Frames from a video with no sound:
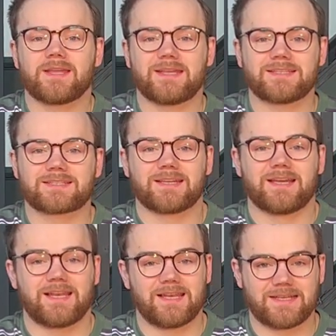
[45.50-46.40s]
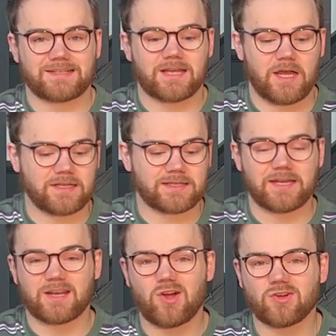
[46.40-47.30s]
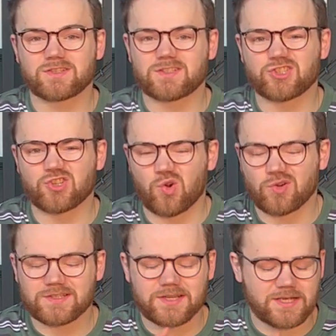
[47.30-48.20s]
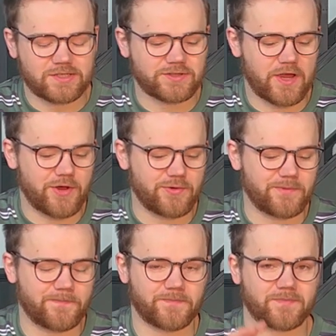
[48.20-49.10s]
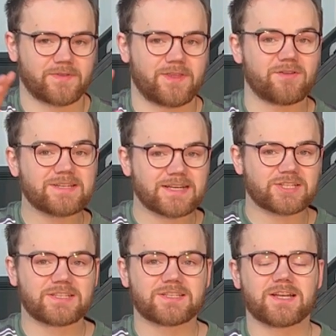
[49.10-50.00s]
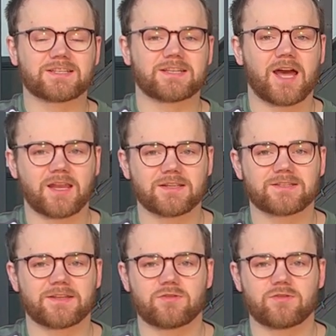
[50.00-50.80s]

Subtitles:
is leotard and longs and shorts. So there is actually certain colours that you